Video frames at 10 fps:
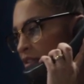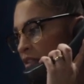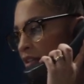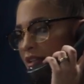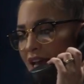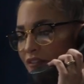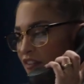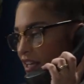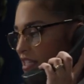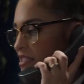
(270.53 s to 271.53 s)
there's more
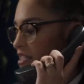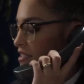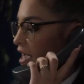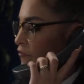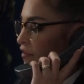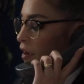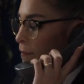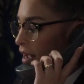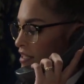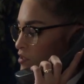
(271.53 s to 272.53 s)
hypergamy.
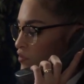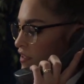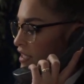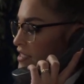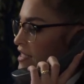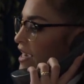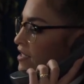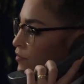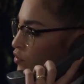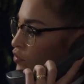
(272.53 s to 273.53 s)
Isn't all
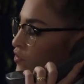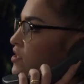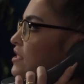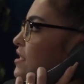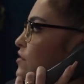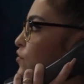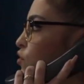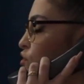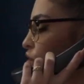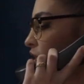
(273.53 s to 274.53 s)
private jets
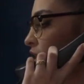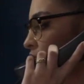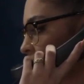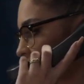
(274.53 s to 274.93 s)
and weekend